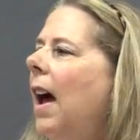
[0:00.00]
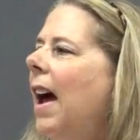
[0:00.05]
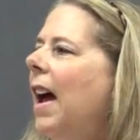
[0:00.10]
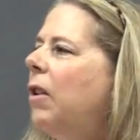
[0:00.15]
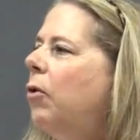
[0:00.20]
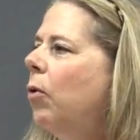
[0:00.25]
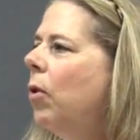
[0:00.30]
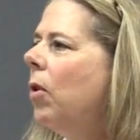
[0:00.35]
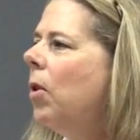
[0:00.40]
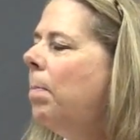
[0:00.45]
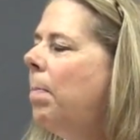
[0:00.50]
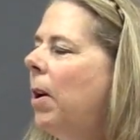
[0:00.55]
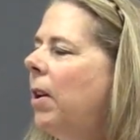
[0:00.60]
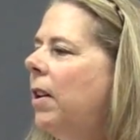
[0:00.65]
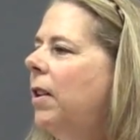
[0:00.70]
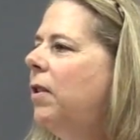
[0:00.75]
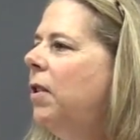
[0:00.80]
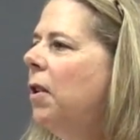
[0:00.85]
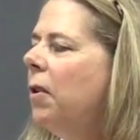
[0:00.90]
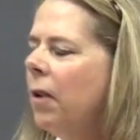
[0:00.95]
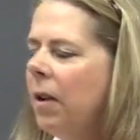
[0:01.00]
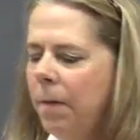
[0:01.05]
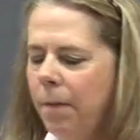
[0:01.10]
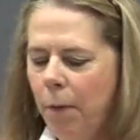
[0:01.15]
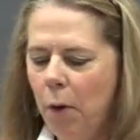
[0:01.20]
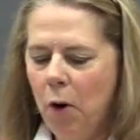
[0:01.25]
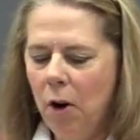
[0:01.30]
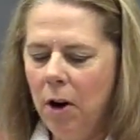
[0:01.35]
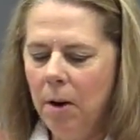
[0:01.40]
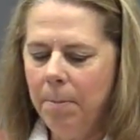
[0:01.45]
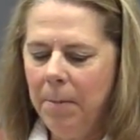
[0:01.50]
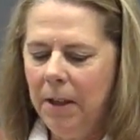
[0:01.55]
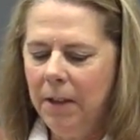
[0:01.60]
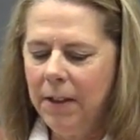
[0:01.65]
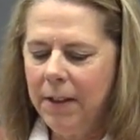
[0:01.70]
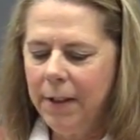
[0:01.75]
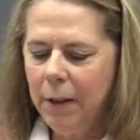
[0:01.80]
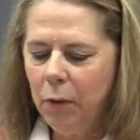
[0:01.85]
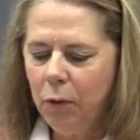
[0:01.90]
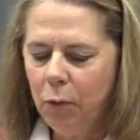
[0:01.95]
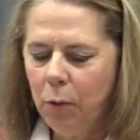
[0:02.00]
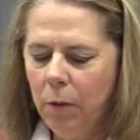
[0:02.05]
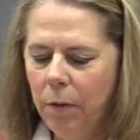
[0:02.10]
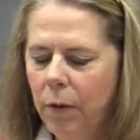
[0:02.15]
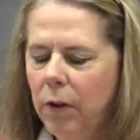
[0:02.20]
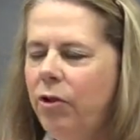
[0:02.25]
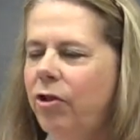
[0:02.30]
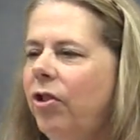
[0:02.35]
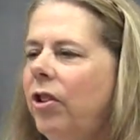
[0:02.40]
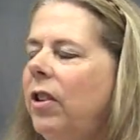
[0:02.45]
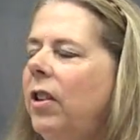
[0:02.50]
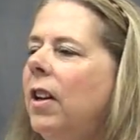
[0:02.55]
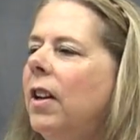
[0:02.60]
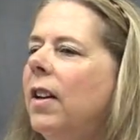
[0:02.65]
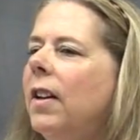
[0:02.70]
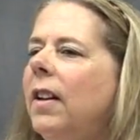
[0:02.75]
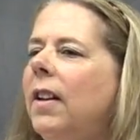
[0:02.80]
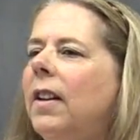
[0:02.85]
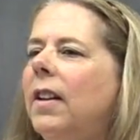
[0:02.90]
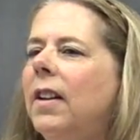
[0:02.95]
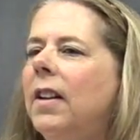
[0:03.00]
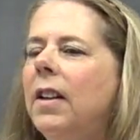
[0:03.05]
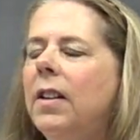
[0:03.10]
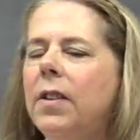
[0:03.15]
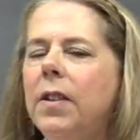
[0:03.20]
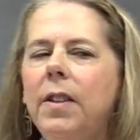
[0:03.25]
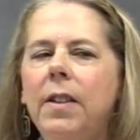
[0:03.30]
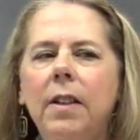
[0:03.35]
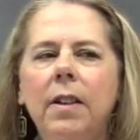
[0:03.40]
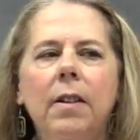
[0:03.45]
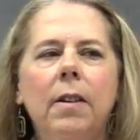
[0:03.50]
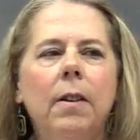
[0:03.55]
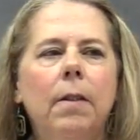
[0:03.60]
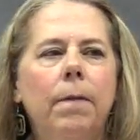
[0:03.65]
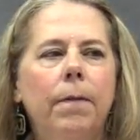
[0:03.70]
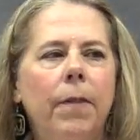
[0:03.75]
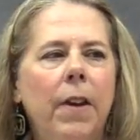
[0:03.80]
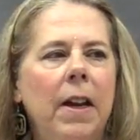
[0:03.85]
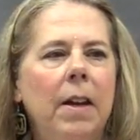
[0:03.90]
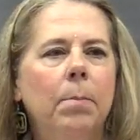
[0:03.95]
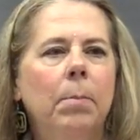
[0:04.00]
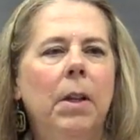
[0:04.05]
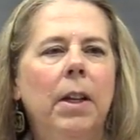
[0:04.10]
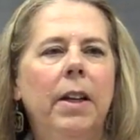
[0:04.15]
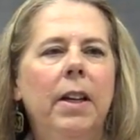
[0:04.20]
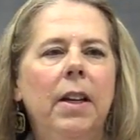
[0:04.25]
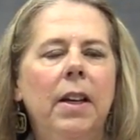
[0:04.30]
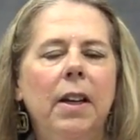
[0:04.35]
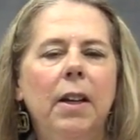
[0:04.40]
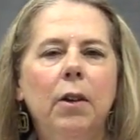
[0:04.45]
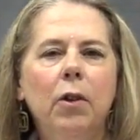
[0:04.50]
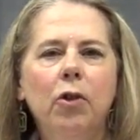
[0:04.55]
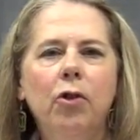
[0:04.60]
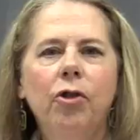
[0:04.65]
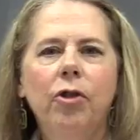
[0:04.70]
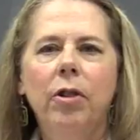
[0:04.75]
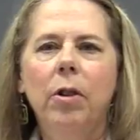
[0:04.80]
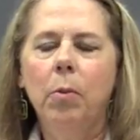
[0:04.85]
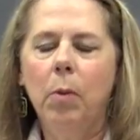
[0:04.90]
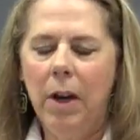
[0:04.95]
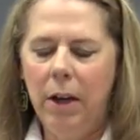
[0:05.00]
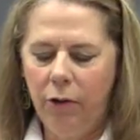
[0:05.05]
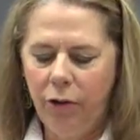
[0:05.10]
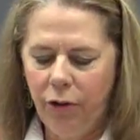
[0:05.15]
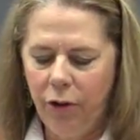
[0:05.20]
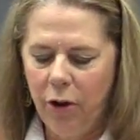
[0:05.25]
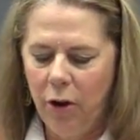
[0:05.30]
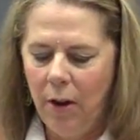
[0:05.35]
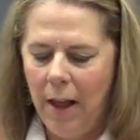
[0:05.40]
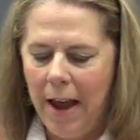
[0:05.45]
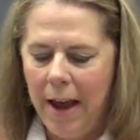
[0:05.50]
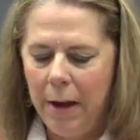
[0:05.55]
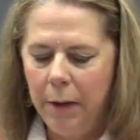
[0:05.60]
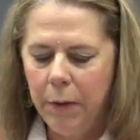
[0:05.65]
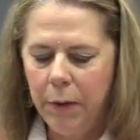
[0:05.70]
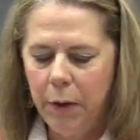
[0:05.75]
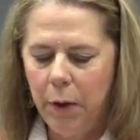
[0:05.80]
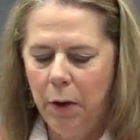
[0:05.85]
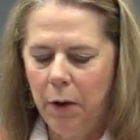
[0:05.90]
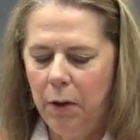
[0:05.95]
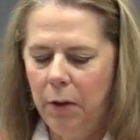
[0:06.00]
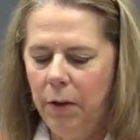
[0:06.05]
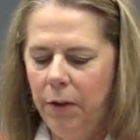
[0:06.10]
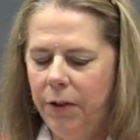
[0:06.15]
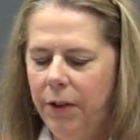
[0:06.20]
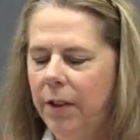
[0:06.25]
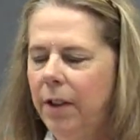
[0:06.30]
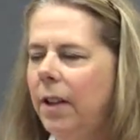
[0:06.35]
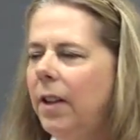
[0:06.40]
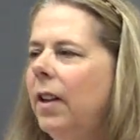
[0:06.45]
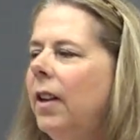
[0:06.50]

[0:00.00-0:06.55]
I grew up on a dairy farm in Central Virginia in an extended family, intergenerational household.